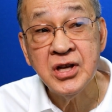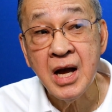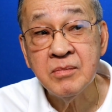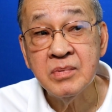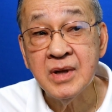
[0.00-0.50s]

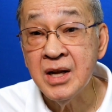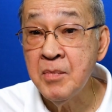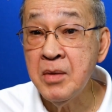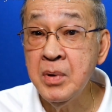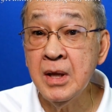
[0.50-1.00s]
job
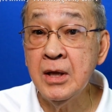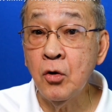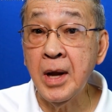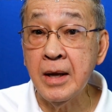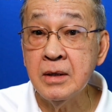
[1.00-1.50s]
and may be
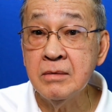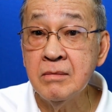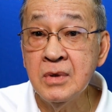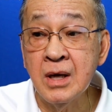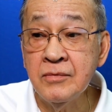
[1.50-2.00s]

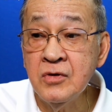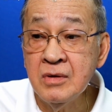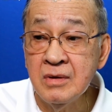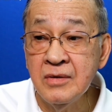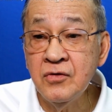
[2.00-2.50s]
relocated,
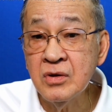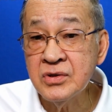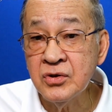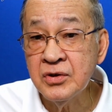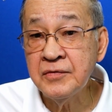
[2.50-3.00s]
if
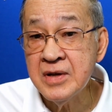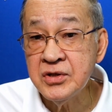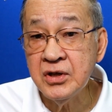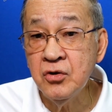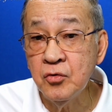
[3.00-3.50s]
you're sort of
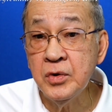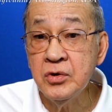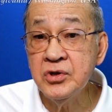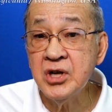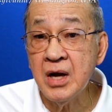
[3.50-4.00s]
insecure
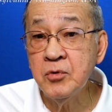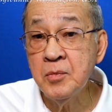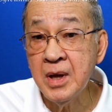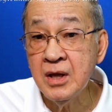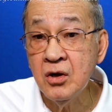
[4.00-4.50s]
with your job,
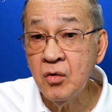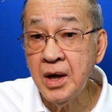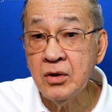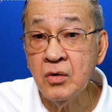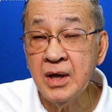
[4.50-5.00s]
you may
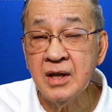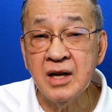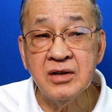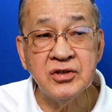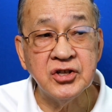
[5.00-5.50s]
relocate to get
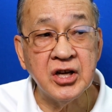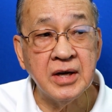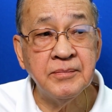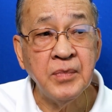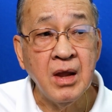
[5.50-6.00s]
another
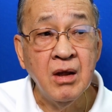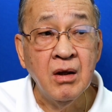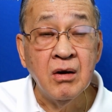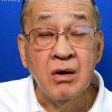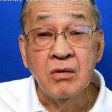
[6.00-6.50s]
job,
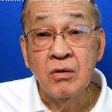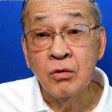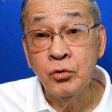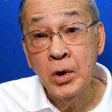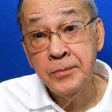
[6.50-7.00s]

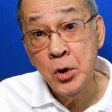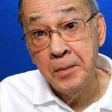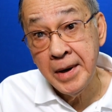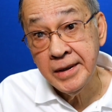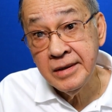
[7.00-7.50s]
or you have
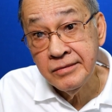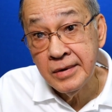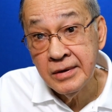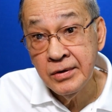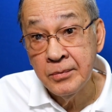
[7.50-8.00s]
no money,
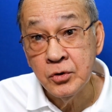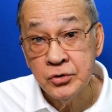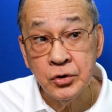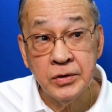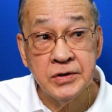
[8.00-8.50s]
well, you have
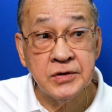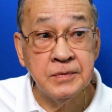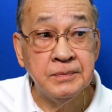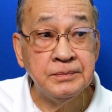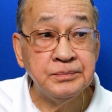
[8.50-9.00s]
no choice,